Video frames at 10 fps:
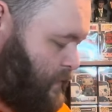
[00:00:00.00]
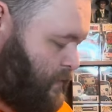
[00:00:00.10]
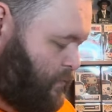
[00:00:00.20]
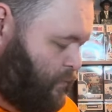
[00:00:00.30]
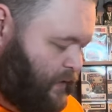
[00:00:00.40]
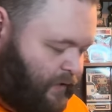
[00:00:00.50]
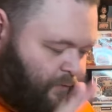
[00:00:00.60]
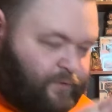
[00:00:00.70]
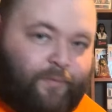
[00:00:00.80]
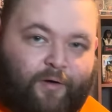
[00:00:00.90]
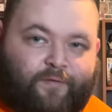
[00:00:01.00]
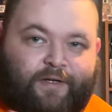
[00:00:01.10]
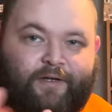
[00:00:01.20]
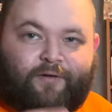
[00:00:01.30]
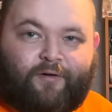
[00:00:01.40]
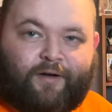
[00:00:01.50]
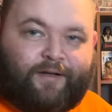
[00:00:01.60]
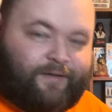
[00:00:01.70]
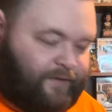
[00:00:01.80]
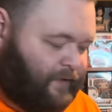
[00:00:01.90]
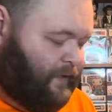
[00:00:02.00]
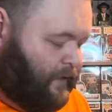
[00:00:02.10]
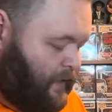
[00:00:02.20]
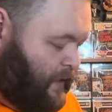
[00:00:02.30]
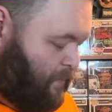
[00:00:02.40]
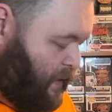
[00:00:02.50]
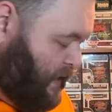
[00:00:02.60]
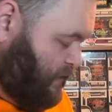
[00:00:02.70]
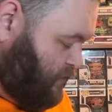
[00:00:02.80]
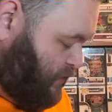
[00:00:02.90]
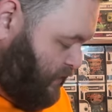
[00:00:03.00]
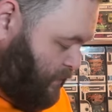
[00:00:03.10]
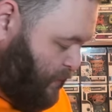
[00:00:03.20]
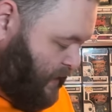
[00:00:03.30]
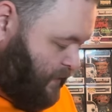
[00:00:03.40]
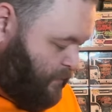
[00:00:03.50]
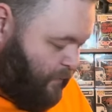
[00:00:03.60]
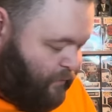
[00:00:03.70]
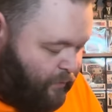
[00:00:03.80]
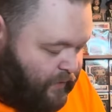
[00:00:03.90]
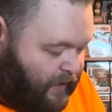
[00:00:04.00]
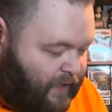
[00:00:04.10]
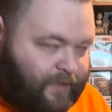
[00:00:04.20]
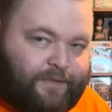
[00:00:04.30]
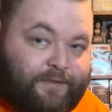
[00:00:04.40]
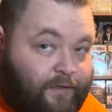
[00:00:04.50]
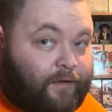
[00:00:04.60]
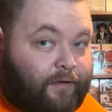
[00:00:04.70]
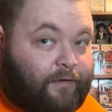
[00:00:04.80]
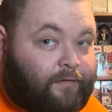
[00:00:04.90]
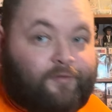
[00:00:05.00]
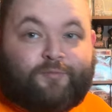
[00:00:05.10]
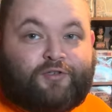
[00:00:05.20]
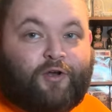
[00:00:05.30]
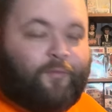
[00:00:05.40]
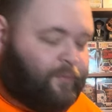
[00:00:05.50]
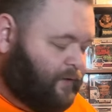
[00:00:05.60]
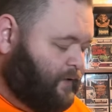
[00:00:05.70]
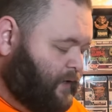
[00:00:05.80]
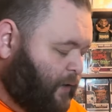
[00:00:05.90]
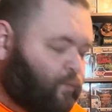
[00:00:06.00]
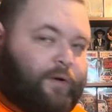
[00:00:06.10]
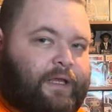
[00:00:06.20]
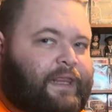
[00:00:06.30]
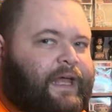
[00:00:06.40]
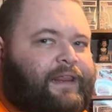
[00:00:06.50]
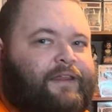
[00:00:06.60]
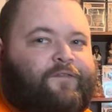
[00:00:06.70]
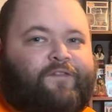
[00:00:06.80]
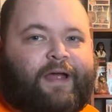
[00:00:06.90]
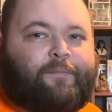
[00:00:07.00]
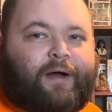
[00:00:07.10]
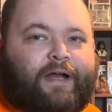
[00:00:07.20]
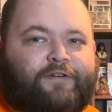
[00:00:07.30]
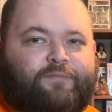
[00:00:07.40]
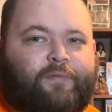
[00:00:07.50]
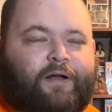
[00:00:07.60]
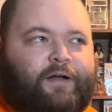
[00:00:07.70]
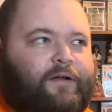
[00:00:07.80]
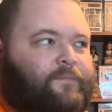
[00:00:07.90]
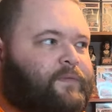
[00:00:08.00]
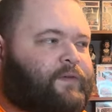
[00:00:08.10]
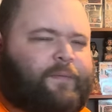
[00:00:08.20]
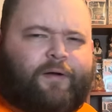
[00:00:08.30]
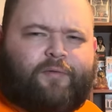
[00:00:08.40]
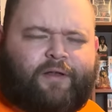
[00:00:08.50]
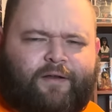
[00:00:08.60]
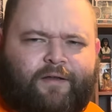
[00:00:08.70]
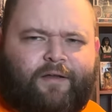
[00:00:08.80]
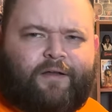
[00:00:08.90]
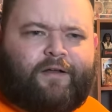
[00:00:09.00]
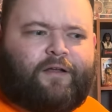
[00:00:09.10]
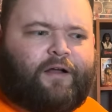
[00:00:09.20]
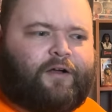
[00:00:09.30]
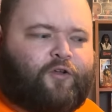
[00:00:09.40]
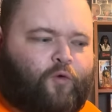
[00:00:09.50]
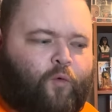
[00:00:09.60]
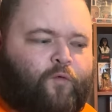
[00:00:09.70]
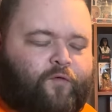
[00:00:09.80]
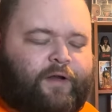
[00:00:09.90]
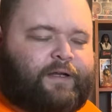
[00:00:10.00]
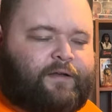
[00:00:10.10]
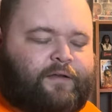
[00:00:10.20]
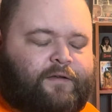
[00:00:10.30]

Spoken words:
we did a little small video on it and managed to pick up a few things. Some soap. I really like the vampire blood. Ghoul Friend